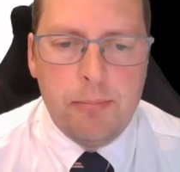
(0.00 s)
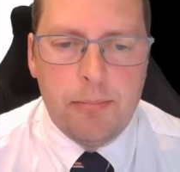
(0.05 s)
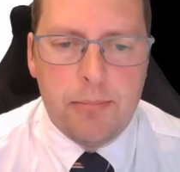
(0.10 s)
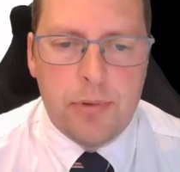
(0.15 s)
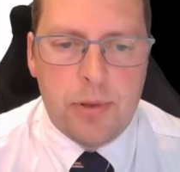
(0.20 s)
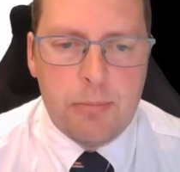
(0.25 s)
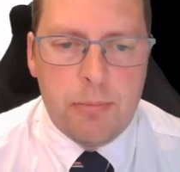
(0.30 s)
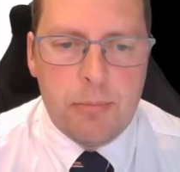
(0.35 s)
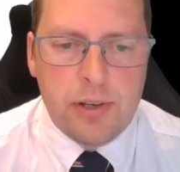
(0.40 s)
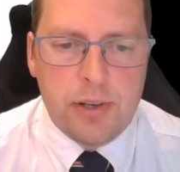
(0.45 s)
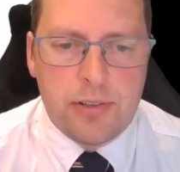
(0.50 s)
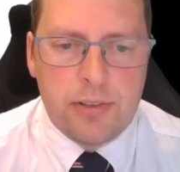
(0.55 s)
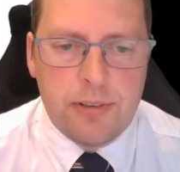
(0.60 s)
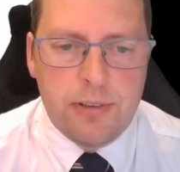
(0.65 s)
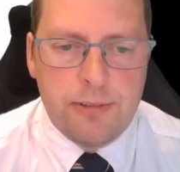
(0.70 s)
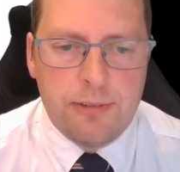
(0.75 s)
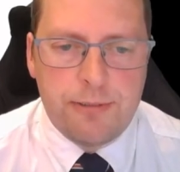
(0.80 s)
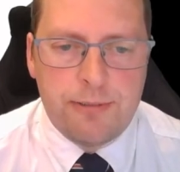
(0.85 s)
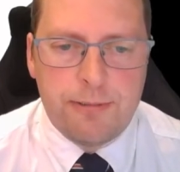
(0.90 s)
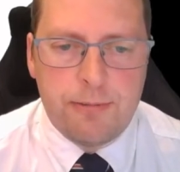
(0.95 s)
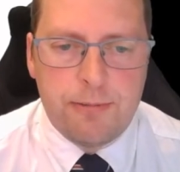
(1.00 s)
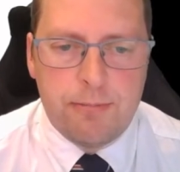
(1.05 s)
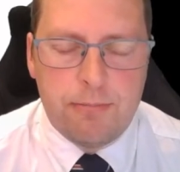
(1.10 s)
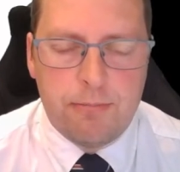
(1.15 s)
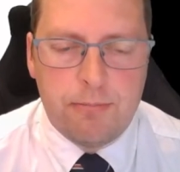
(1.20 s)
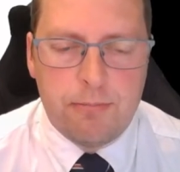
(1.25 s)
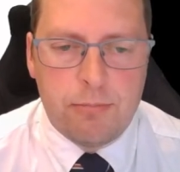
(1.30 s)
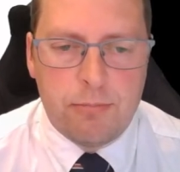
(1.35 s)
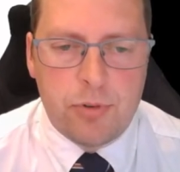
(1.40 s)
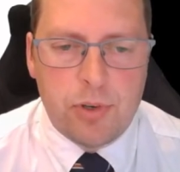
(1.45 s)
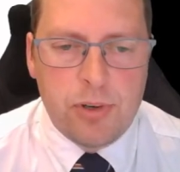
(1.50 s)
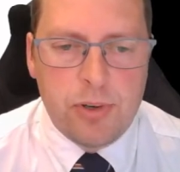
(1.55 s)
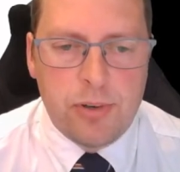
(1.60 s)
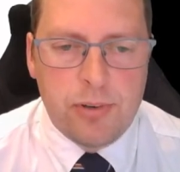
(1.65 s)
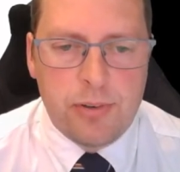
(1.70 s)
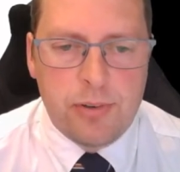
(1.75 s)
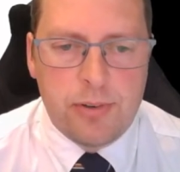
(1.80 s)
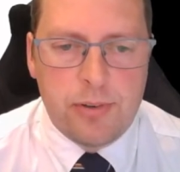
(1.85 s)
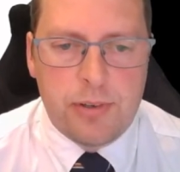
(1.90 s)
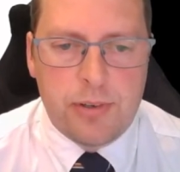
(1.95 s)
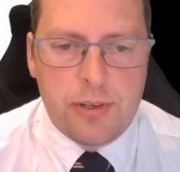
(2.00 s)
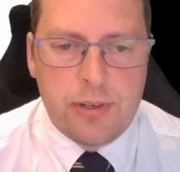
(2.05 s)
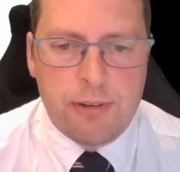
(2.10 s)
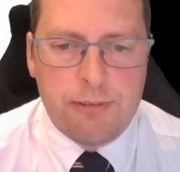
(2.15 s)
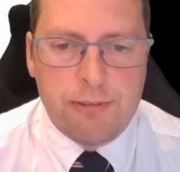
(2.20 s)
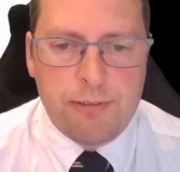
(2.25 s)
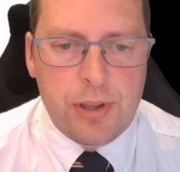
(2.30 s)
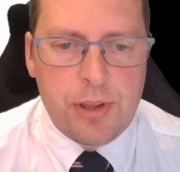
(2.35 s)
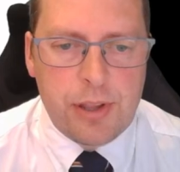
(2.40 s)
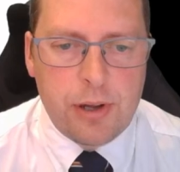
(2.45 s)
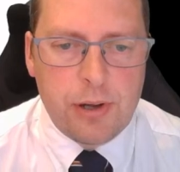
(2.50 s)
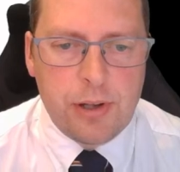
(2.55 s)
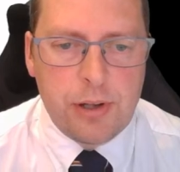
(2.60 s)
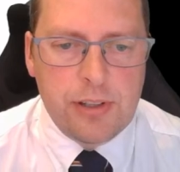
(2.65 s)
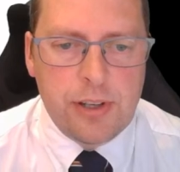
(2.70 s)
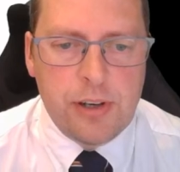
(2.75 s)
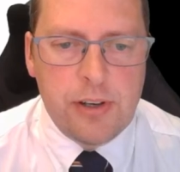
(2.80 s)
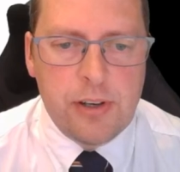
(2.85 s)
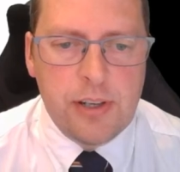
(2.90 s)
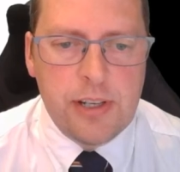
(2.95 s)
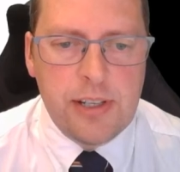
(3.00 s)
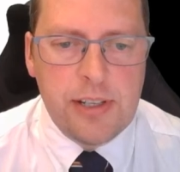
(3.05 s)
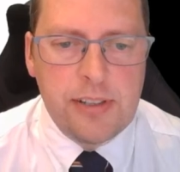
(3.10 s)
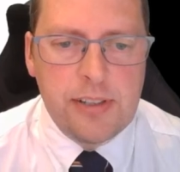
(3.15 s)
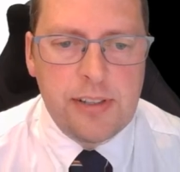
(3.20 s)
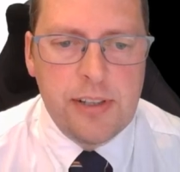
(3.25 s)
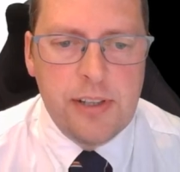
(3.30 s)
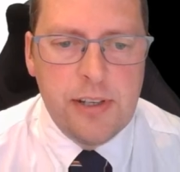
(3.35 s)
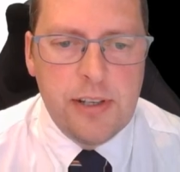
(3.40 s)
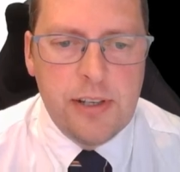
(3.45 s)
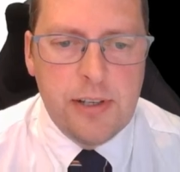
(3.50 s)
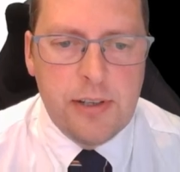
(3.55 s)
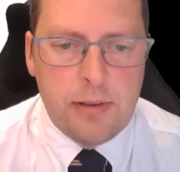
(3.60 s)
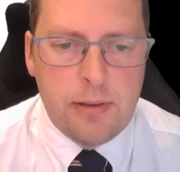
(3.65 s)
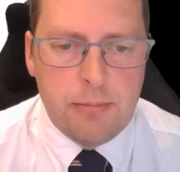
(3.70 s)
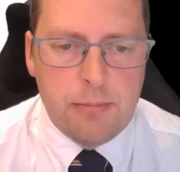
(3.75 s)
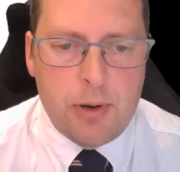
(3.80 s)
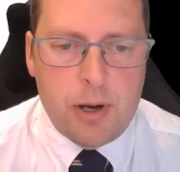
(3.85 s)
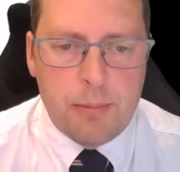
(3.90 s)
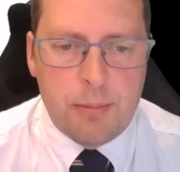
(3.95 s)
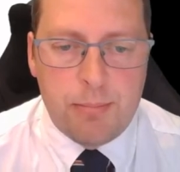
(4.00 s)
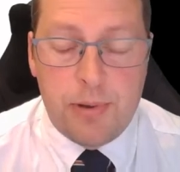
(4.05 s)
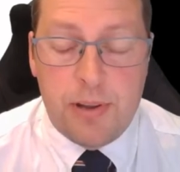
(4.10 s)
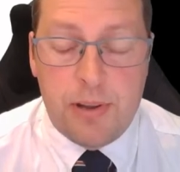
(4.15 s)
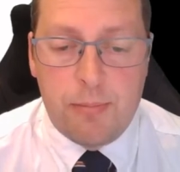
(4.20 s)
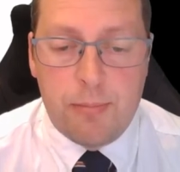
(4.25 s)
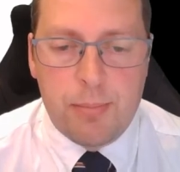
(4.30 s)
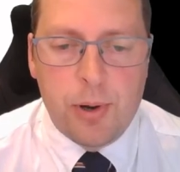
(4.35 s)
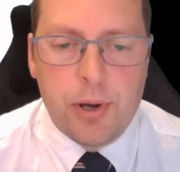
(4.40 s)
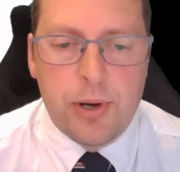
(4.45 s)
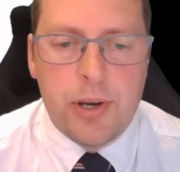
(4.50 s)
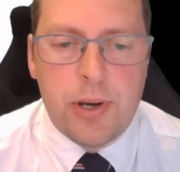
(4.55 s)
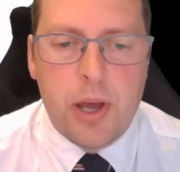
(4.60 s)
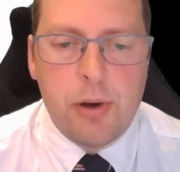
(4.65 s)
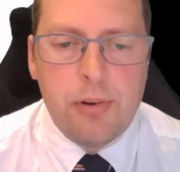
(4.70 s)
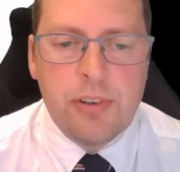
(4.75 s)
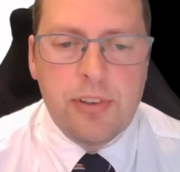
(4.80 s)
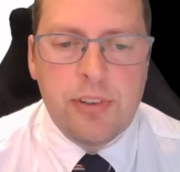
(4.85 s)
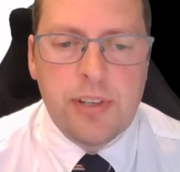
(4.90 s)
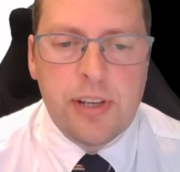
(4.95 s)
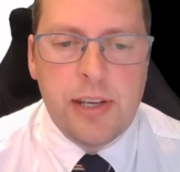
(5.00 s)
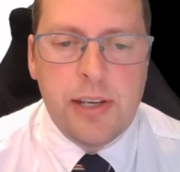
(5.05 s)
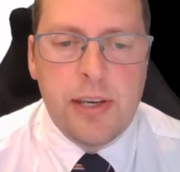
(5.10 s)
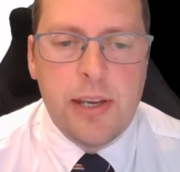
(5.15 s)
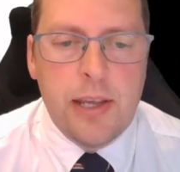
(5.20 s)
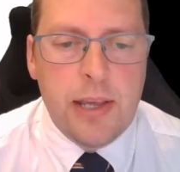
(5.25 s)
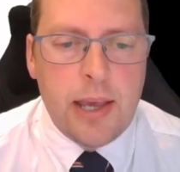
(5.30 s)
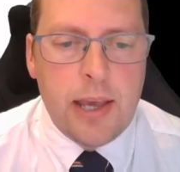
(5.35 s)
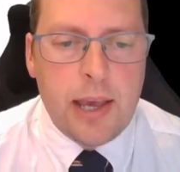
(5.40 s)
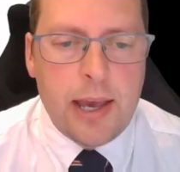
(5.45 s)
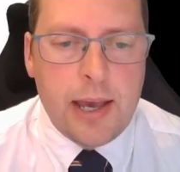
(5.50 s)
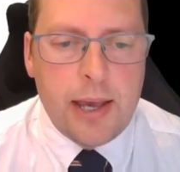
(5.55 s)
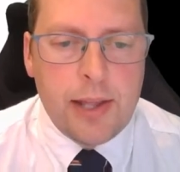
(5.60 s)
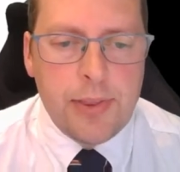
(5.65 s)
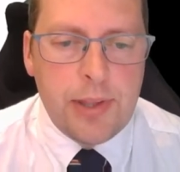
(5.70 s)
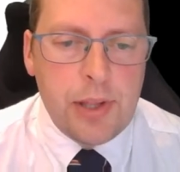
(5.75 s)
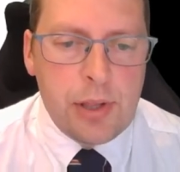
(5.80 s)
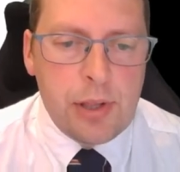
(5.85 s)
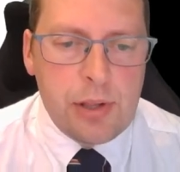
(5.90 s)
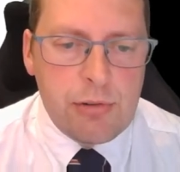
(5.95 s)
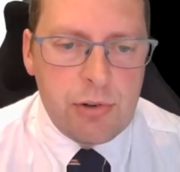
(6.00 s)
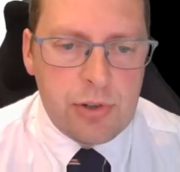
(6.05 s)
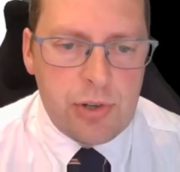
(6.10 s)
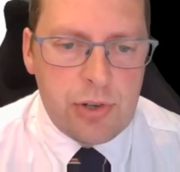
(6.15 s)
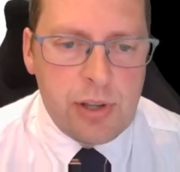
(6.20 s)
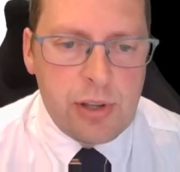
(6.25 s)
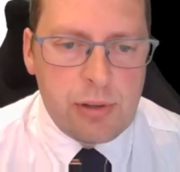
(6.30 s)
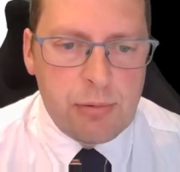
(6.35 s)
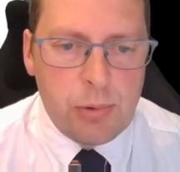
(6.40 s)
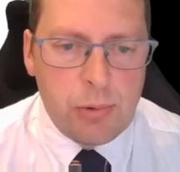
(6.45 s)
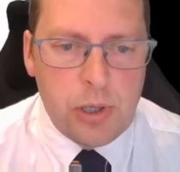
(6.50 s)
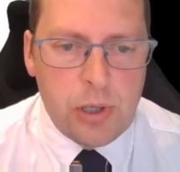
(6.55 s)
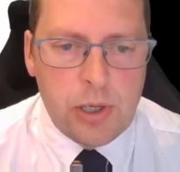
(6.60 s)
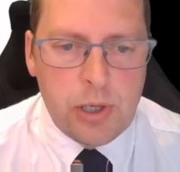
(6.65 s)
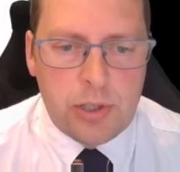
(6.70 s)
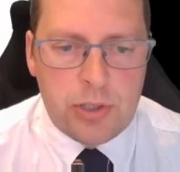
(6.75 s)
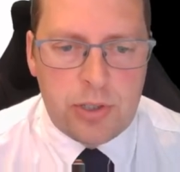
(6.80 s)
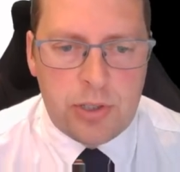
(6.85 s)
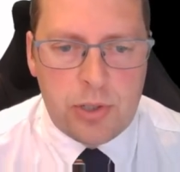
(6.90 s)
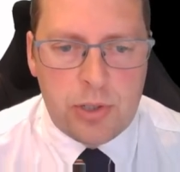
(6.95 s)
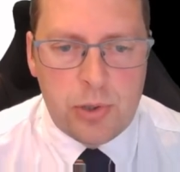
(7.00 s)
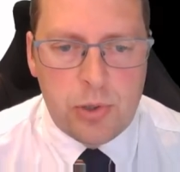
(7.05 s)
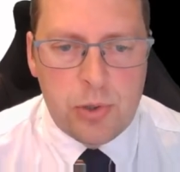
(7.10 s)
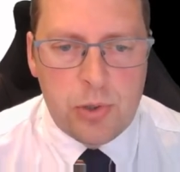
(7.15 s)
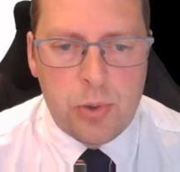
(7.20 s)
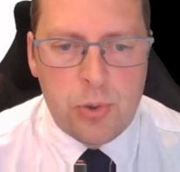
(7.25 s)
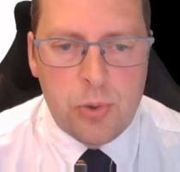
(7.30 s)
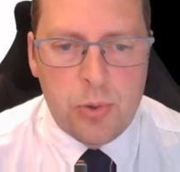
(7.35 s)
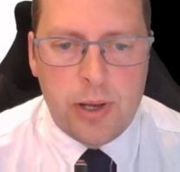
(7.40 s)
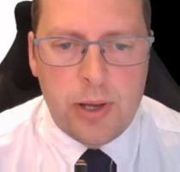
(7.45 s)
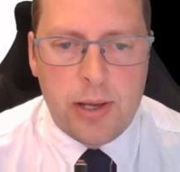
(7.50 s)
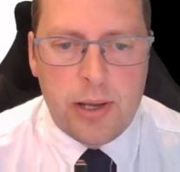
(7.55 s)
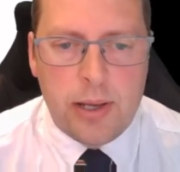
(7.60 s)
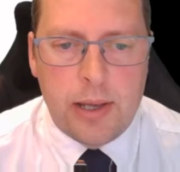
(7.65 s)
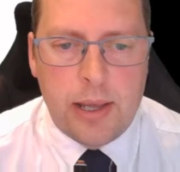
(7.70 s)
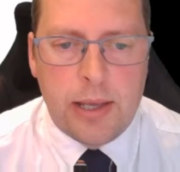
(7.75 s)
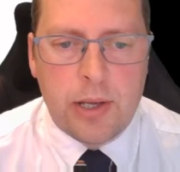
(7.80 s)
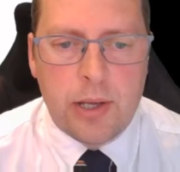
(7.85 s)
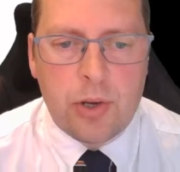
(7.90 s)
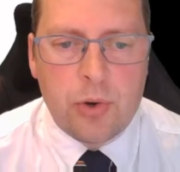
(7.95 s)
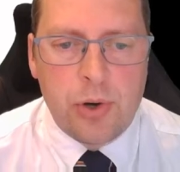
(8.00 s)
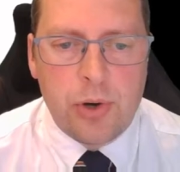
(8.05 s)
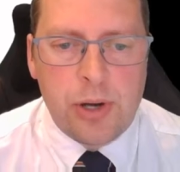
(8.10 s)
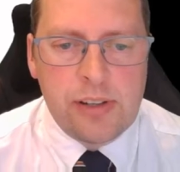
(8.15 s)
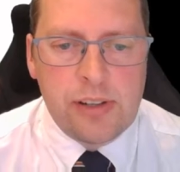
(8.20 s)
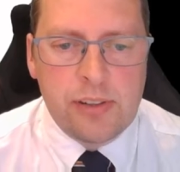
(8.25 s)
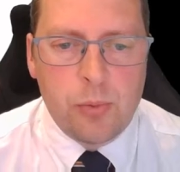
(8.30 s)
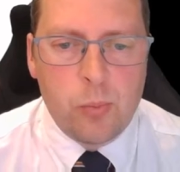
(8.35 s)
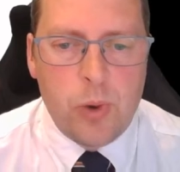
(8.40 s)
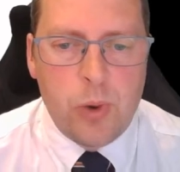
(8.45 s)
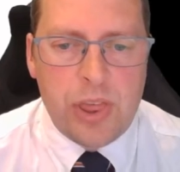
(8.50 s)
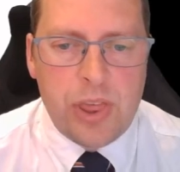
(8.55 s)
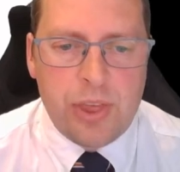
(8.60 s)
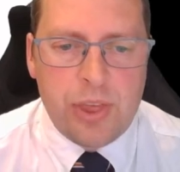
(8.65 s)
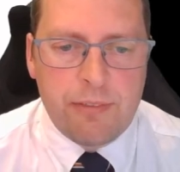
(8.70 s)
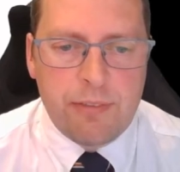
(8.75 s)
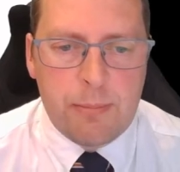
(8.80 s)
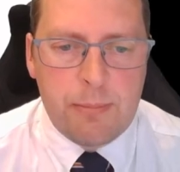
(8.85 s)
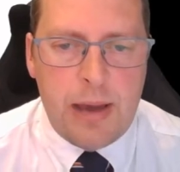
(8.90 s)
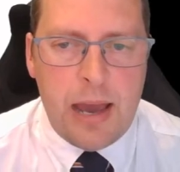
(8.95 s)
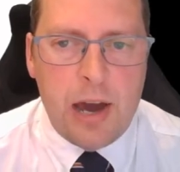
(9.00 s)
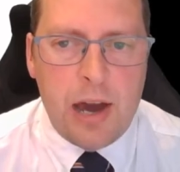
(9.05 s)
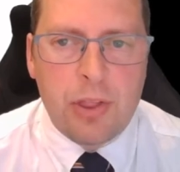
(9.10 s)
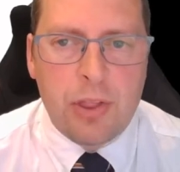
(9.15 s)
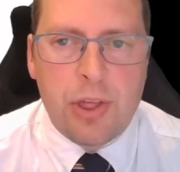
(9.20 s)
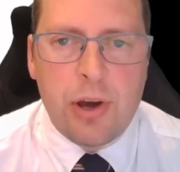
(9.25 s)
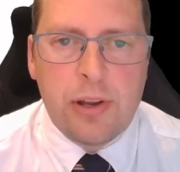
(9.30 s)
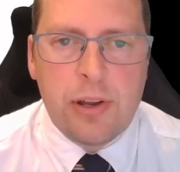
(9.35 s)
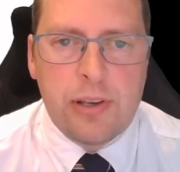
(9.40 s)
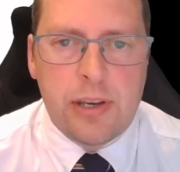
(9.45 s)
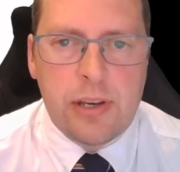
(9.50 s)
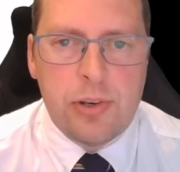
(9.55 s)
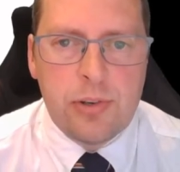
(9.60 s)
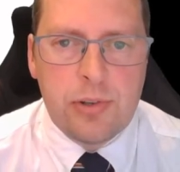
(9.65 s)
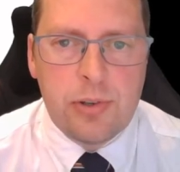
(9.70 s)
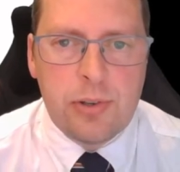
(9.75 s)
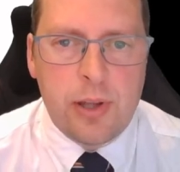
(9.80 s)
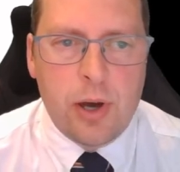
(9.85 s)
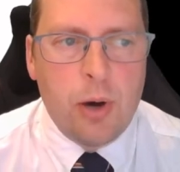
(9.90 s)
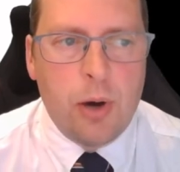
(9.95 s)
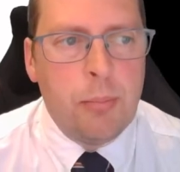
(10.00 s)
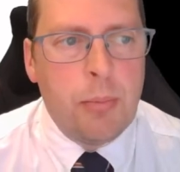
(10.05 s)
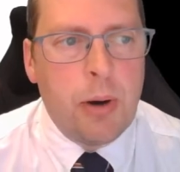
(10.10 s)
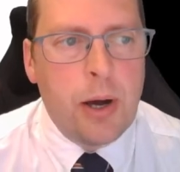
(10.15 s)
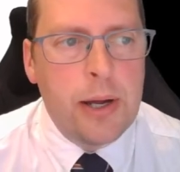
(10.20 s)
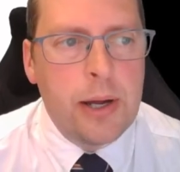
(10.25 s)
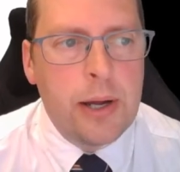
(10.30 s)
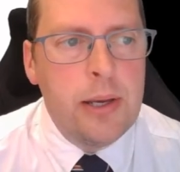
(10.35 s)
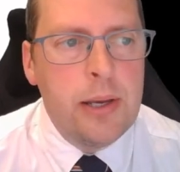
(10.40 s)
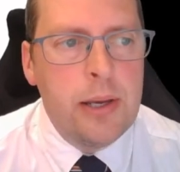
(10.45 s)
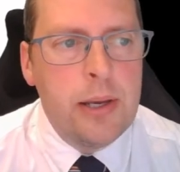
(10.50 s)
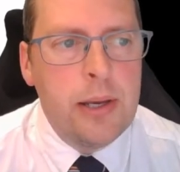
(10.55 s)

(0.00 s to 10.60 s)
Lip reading: You might have done different size eyes. You might even put a nose in, and the instructions were to increase the width of the mouth. I didn't do that on mine,